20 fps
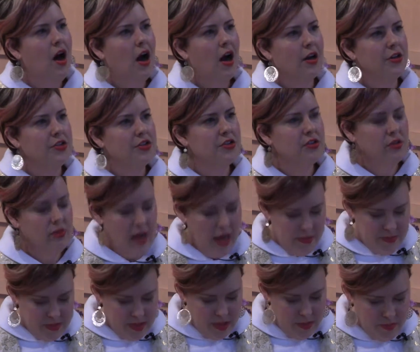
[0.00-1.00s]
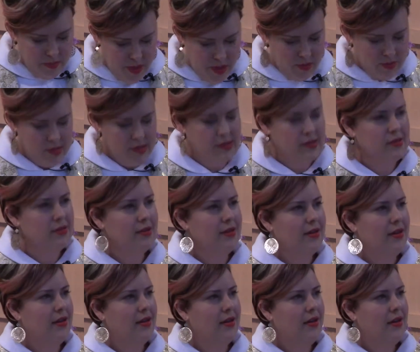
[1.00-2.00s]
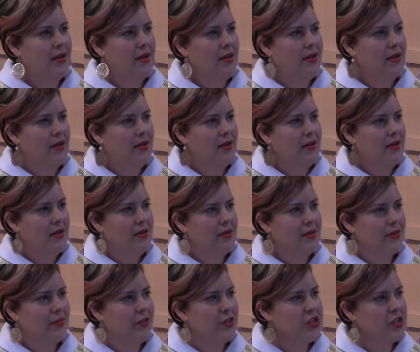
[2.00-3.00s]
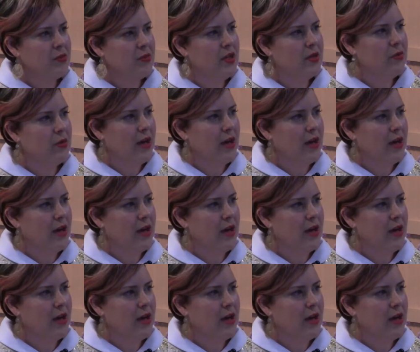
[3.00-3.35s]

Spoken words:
are two empty boats. The fishermen were